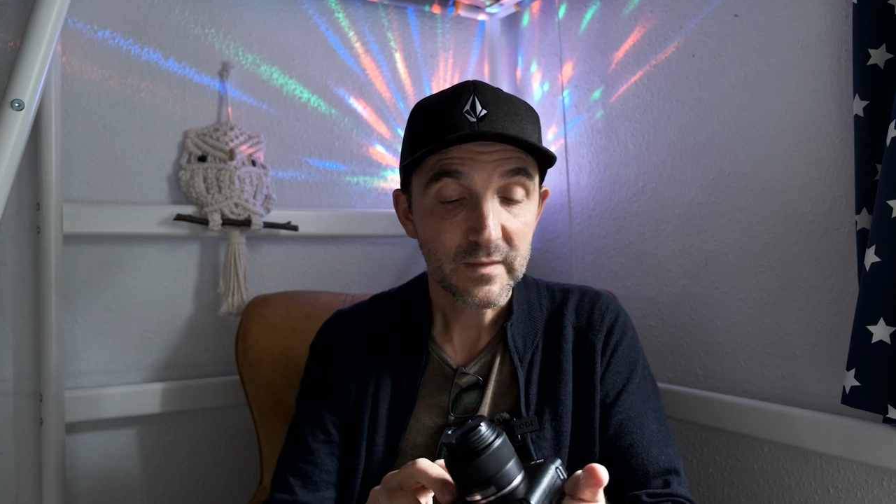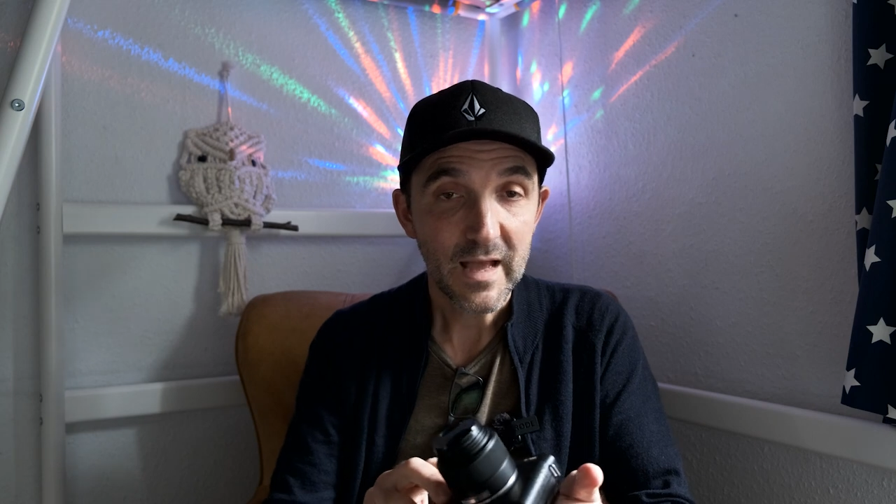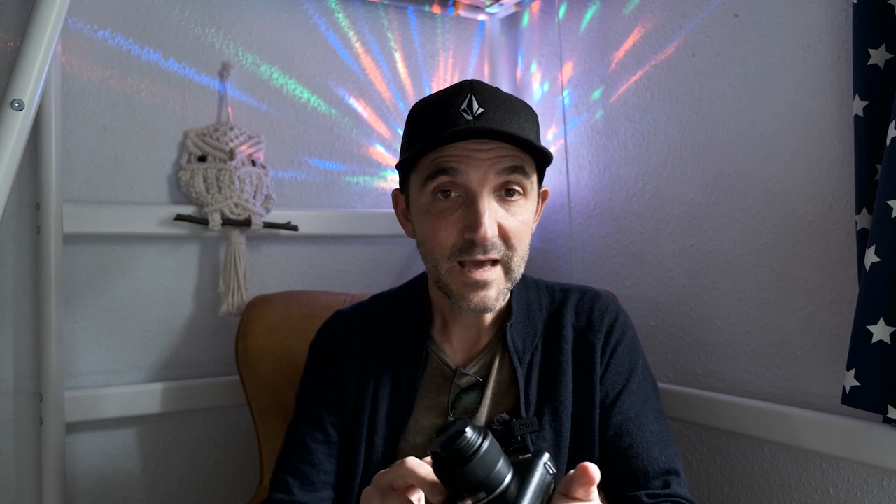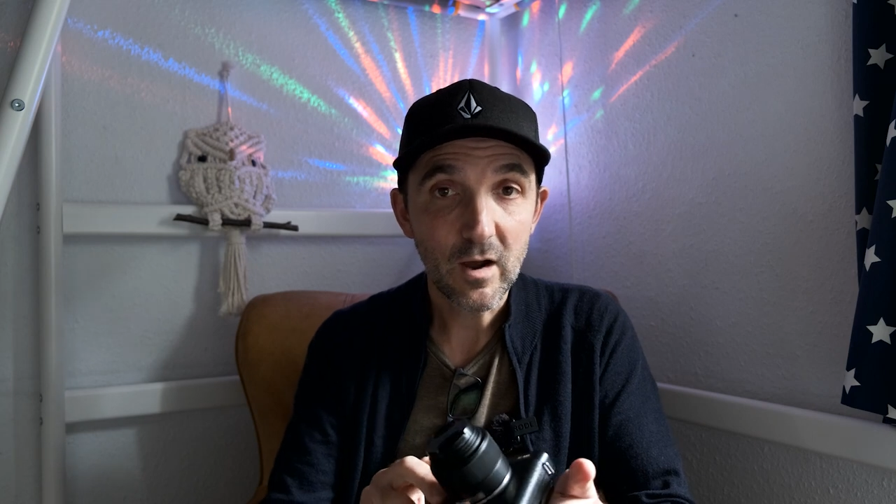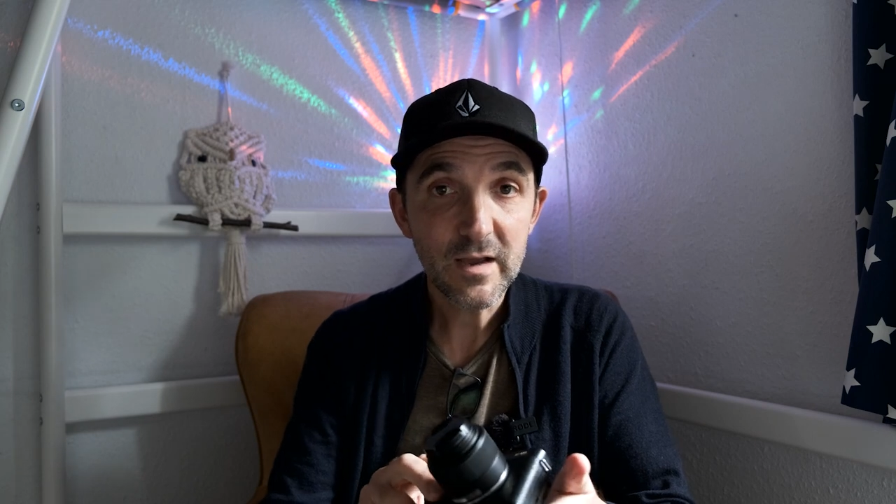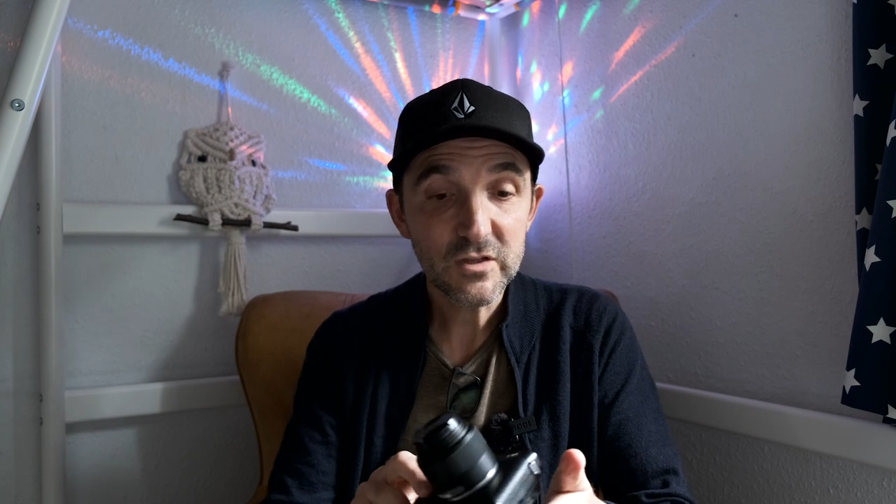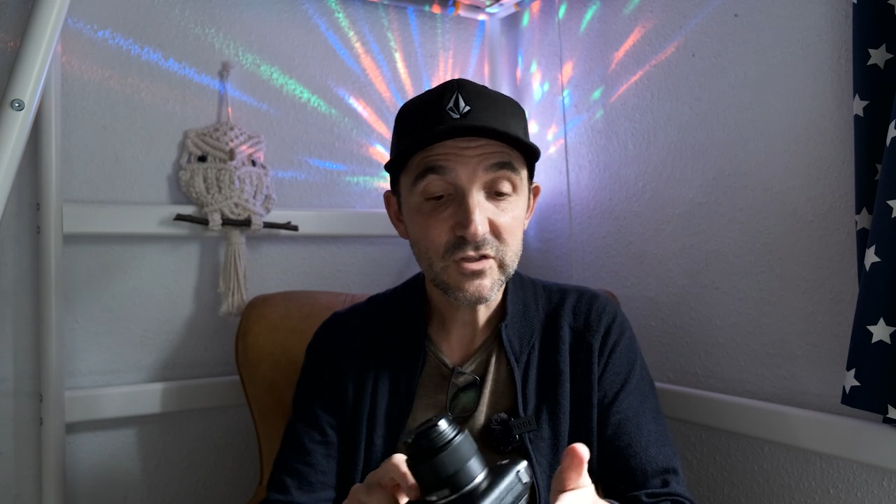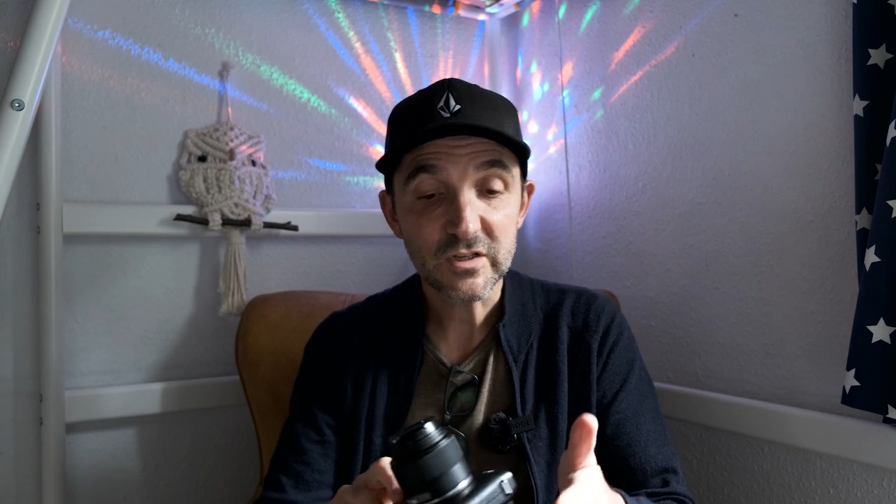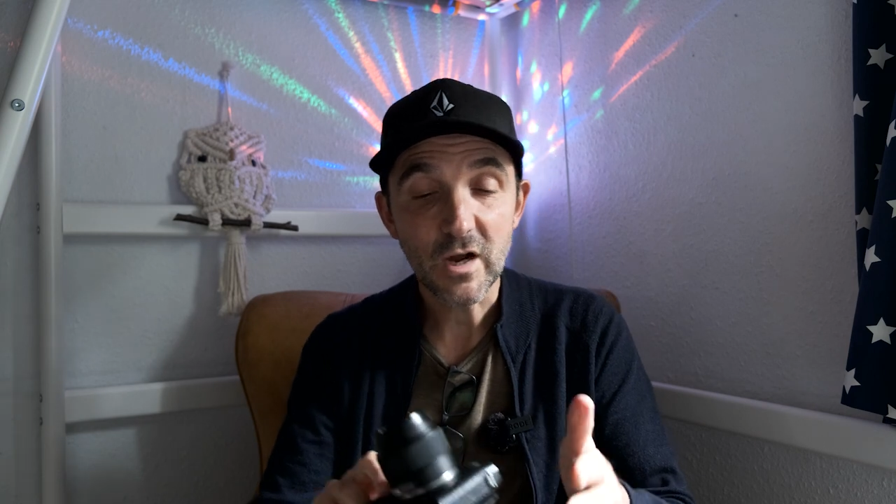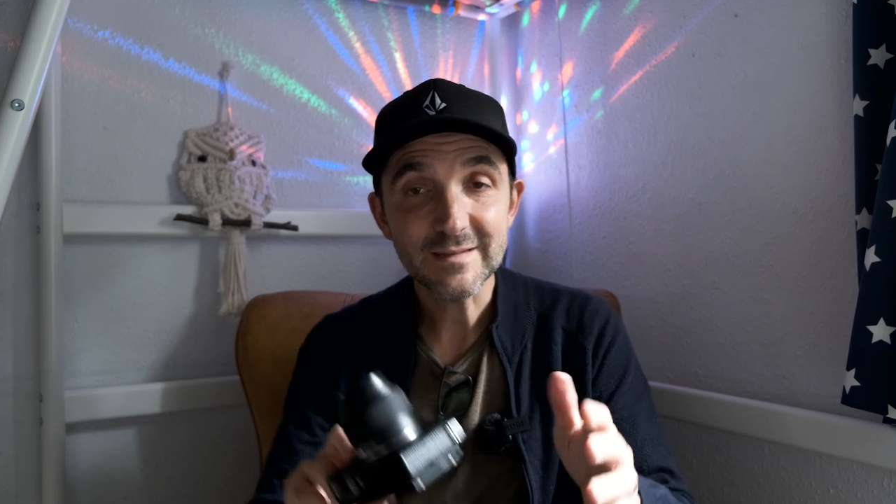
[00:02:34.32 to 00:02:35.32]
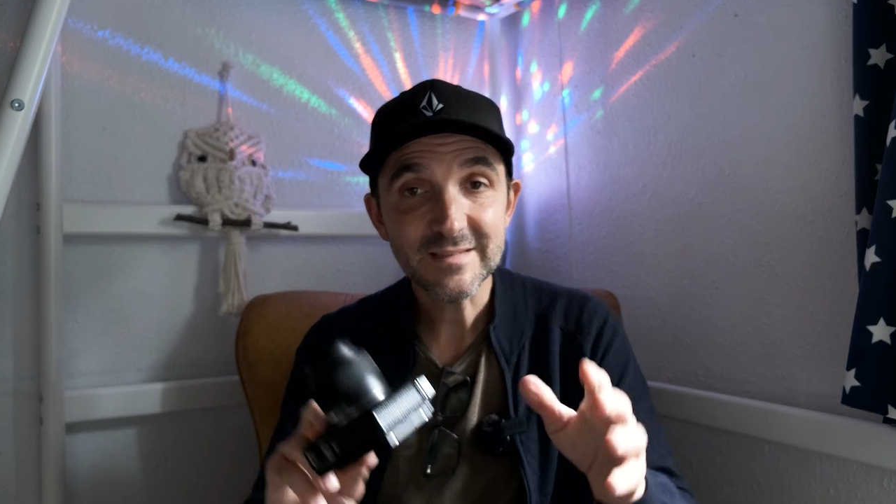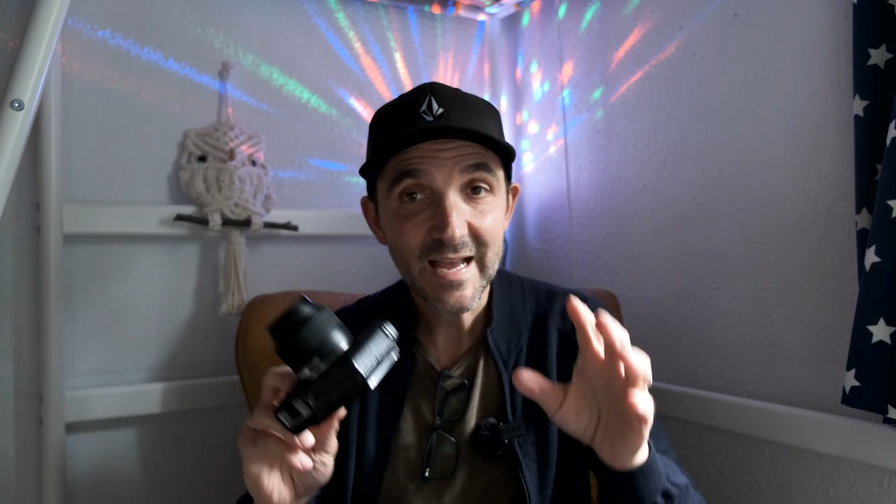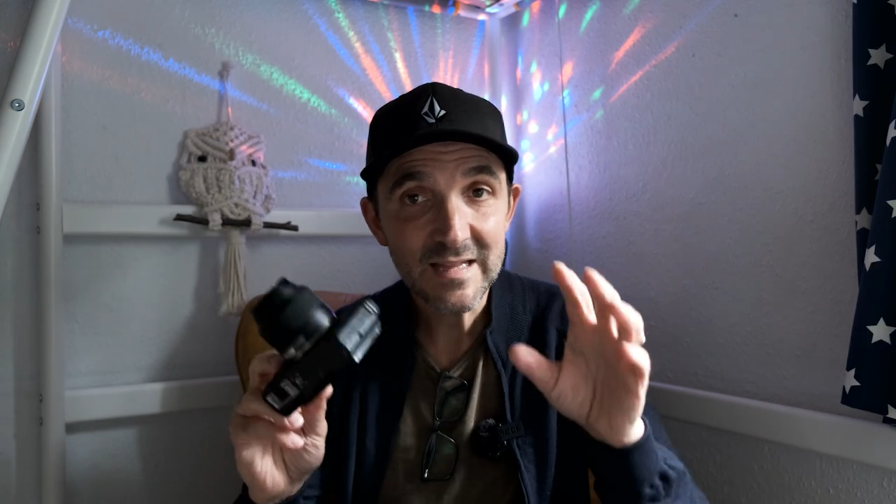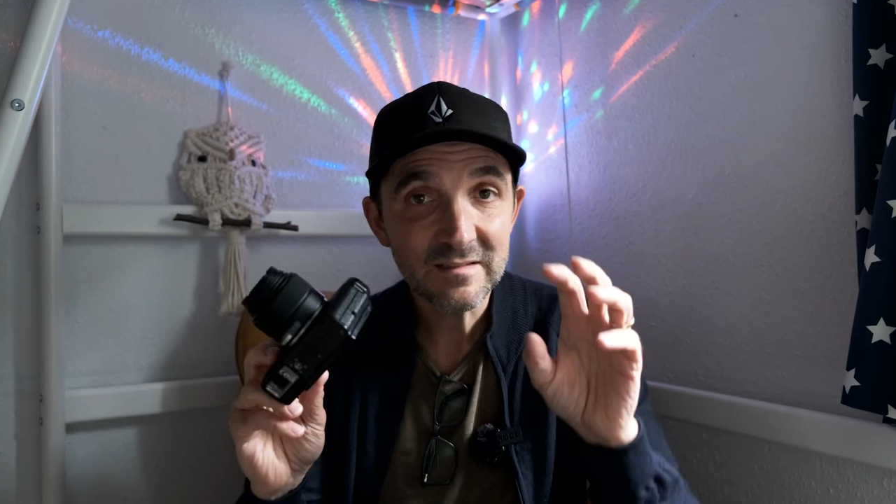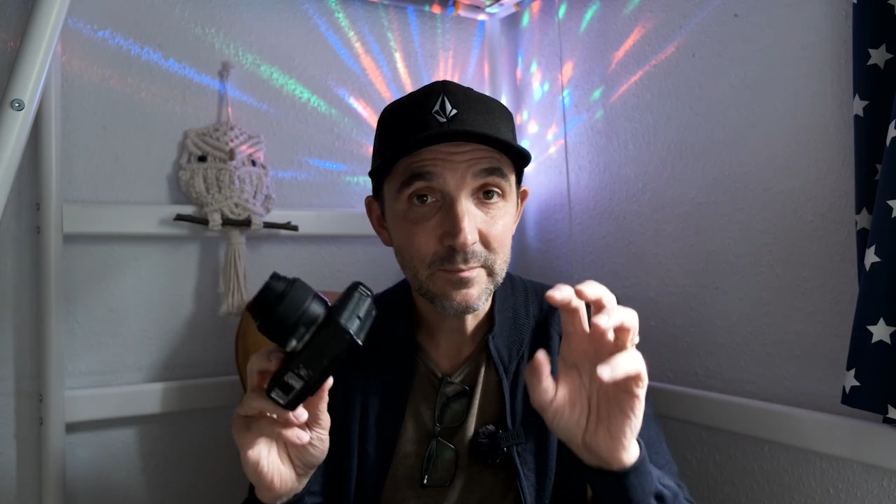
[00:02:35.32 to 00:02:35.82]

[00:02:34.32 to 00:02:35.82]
I tend